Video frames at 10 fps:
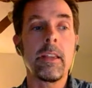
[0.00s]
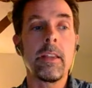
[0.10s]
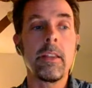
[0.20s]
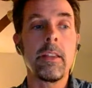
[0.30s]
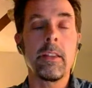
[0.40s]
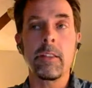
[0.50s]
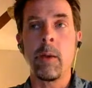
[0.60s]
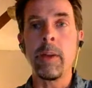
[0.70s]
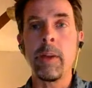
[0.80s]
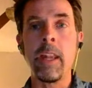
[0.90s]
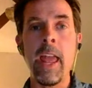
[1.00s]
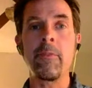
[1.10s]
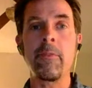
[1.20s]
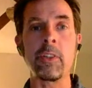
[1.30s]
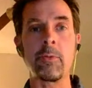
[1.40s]
someone can have this
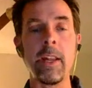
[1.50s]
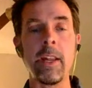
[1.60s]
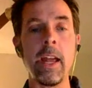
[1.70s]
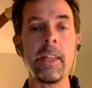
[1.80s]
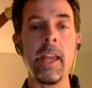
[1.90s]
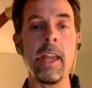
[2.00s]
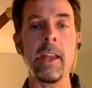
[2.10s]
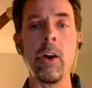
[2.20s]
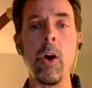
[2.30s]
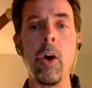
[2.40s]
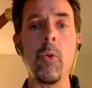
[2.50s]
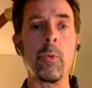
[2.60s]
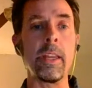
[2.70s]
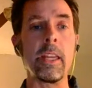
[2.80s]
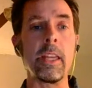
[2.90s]
great idea and go, oh,
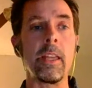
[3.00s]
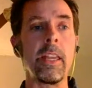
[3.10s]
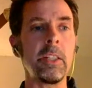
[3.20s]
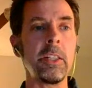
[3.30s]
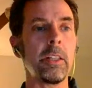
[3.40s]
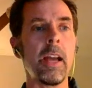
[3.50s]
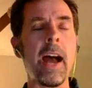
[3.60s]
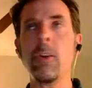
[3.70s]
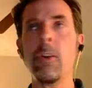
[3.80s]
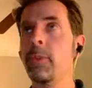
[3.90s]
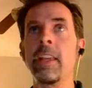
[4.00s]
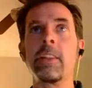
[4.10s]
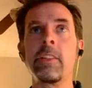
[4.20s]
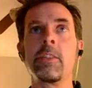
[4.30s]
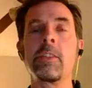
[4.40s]
I don't think this
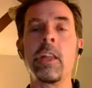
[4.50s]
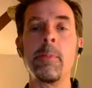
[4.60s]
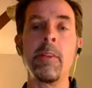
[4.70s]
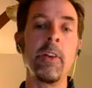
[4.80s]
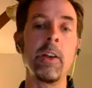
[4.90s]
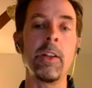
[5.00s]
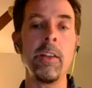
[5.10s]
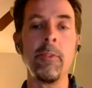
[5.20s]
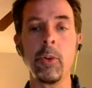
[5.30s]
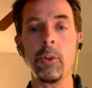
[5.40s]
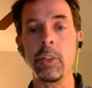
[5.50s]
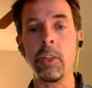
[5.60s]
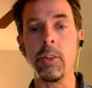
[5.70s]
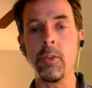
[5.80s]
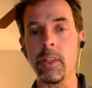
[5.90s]
is going to be very difficult to
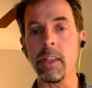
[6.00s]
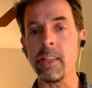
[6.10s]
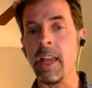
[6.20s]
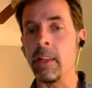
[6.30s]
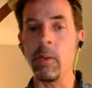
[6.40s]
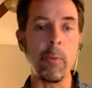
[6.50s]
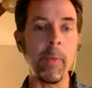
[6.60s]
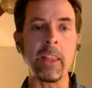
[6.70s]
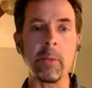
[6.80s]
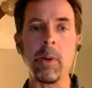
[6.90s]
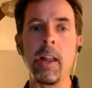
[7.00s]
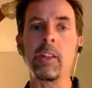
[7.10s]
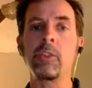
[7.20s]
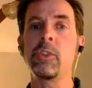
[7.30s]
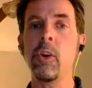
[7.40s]
do this, and it would make the product
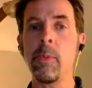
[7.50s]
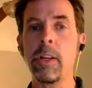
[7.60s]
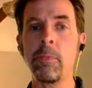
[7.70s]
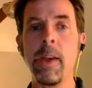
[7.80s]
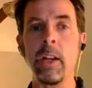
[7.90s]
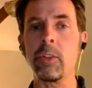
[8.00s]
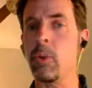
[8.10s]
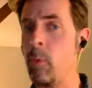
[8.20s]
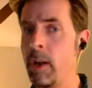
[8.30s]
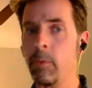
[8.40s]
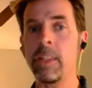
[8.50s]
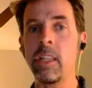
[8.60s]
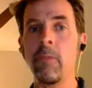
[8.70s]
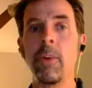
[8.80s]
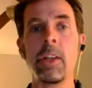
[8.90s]
so much better, so why don't we see if
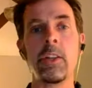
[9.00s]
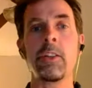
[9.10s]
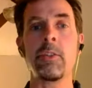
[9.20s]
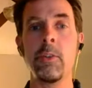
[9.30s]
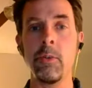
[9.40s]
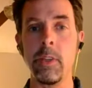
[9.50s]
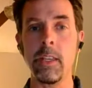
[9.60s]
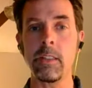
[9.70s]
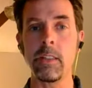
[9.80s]
we can just do this?